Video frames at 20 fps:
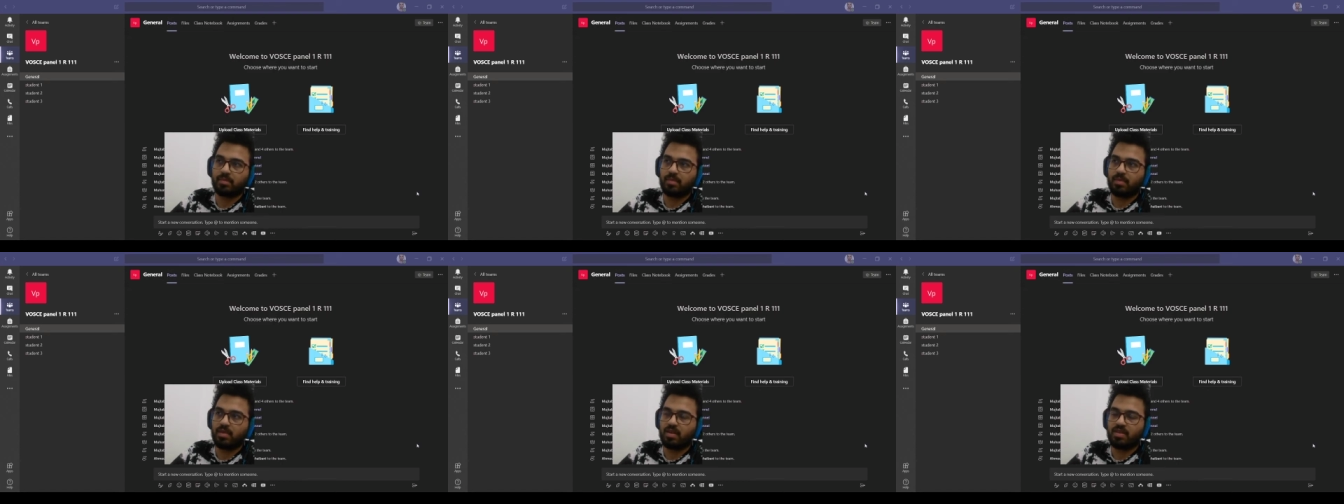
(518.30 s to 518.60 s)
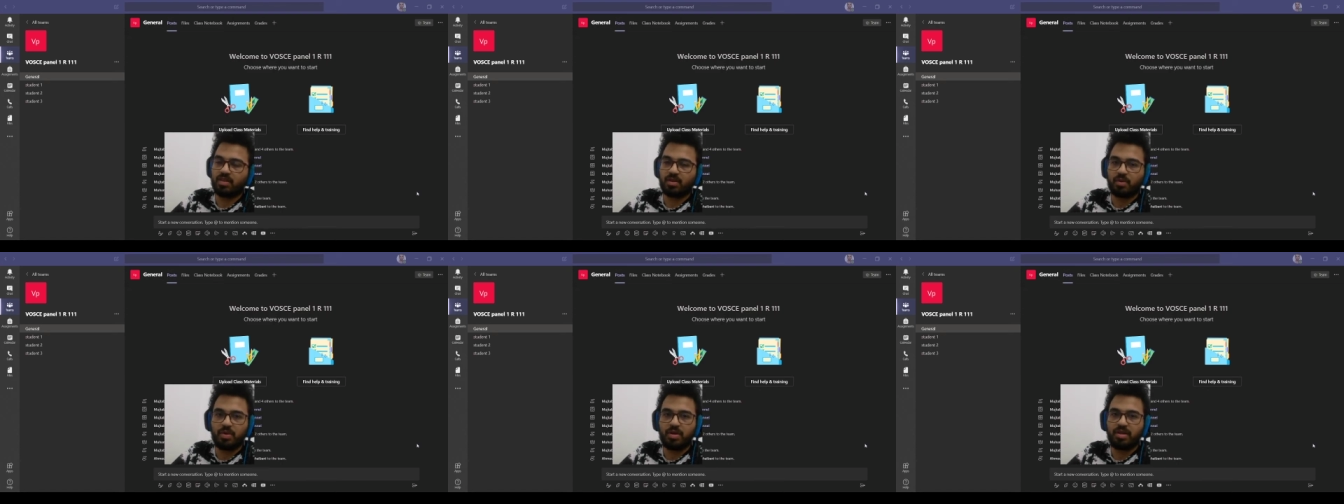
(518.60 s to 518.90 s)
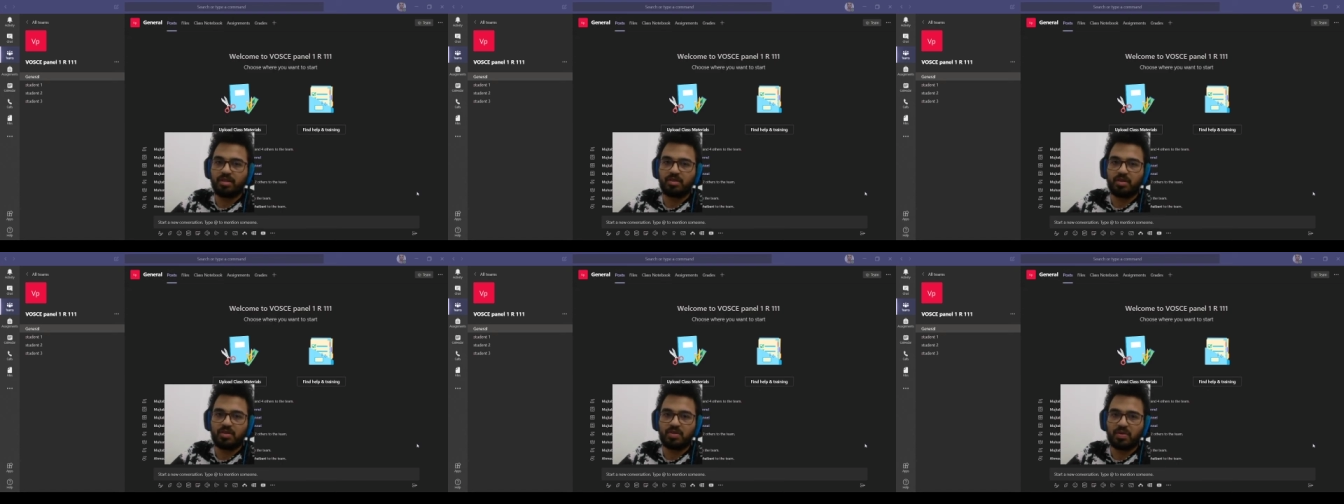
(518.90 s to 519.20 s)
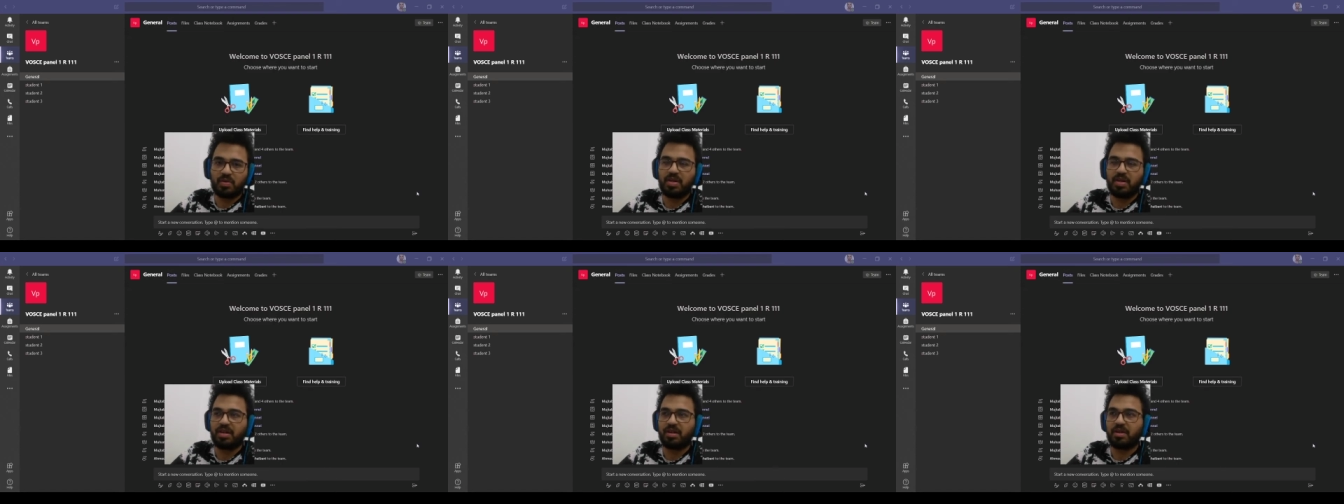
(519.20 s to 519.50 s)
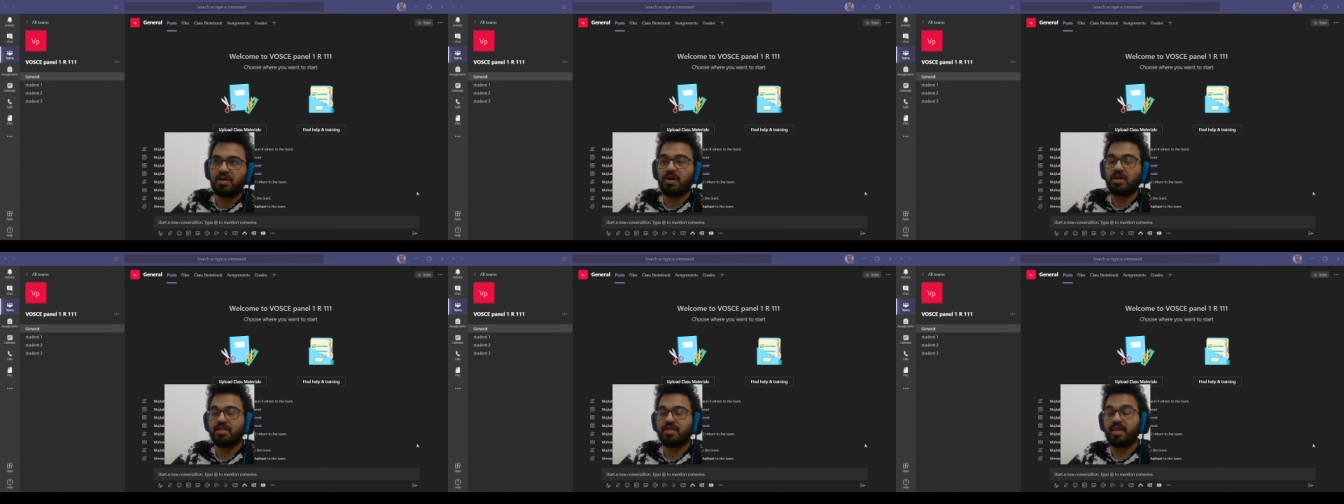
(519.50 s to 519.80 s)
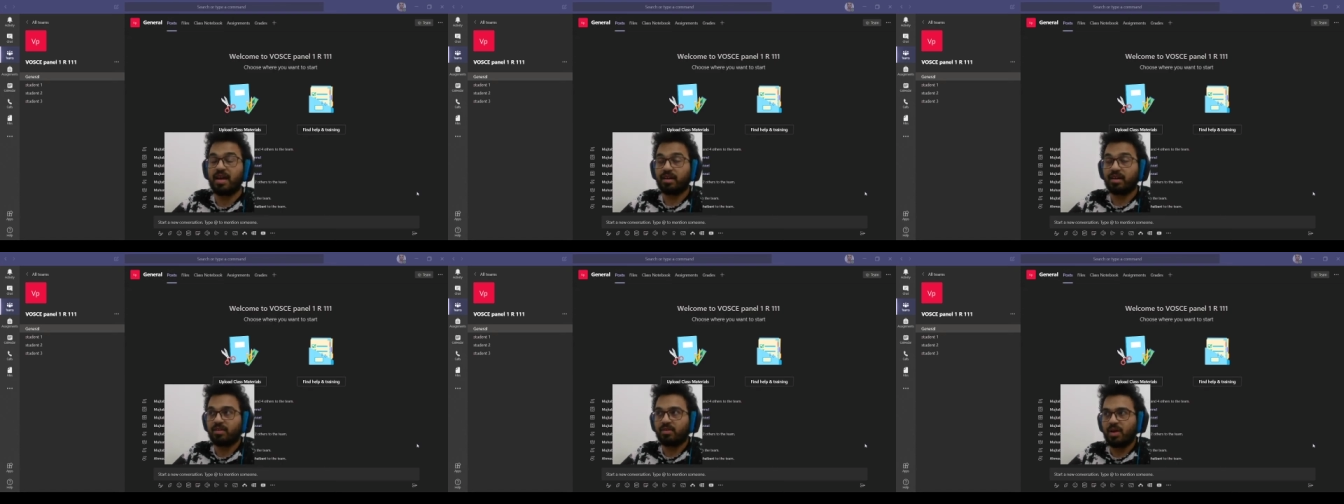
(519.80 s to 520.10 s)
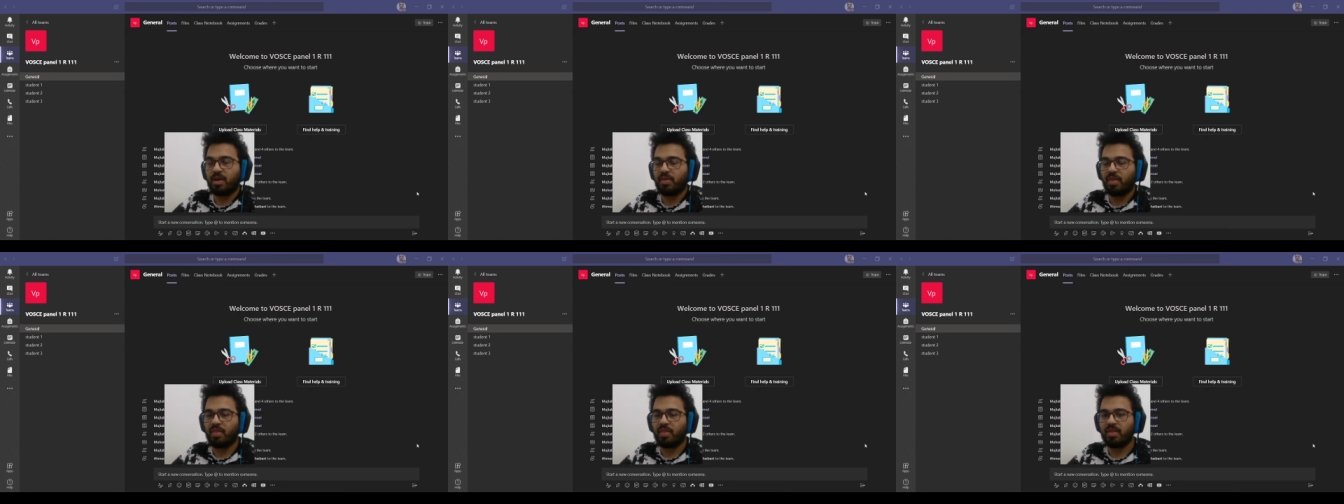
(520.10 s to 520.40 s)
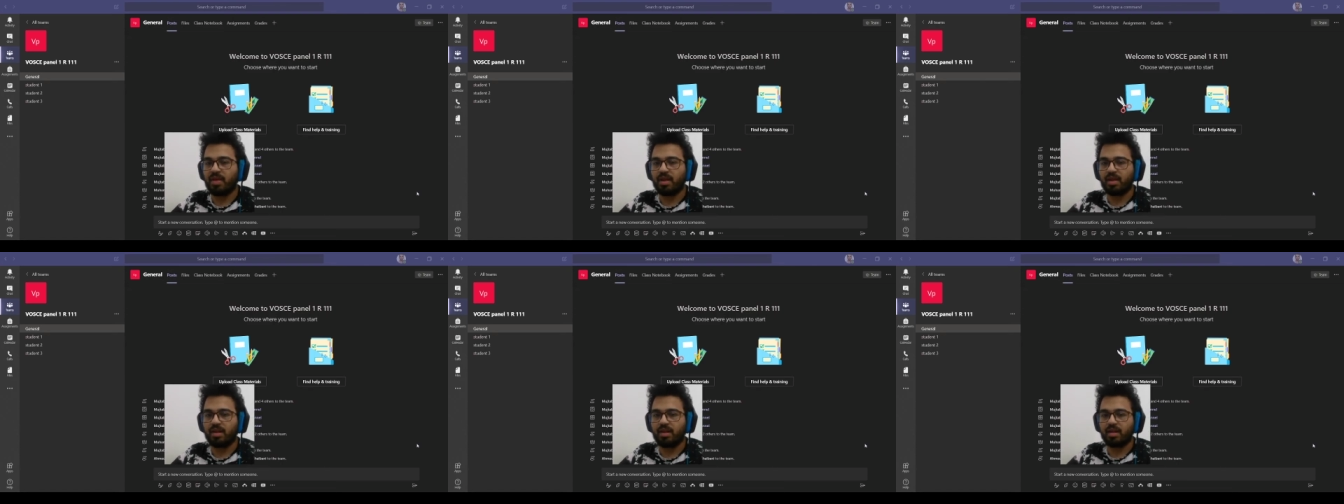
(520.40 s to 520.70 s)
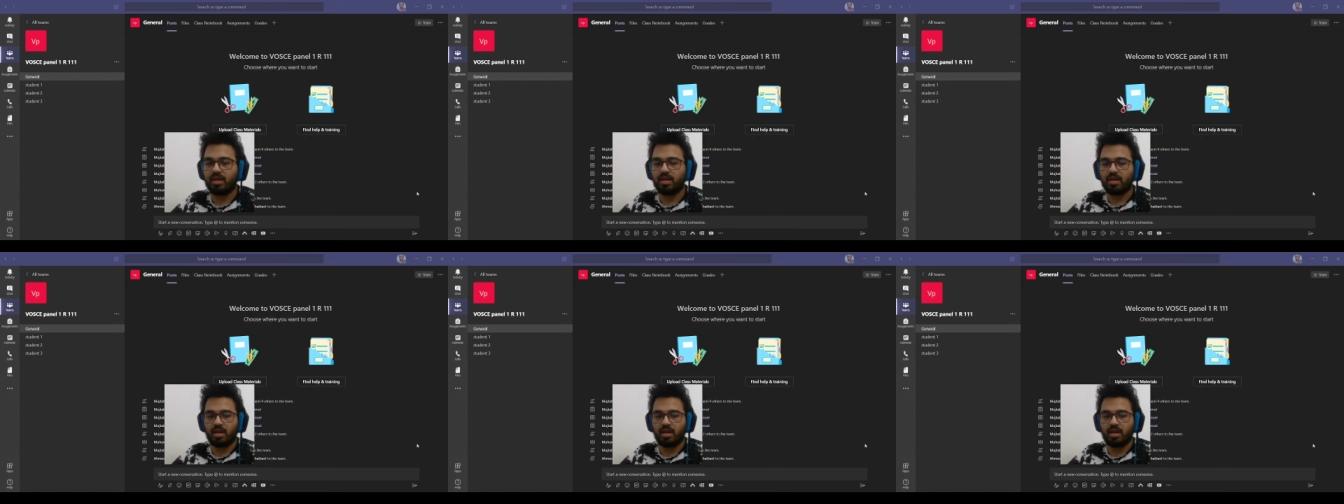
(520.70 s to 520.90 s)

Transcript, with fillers: screen to screen contact rather than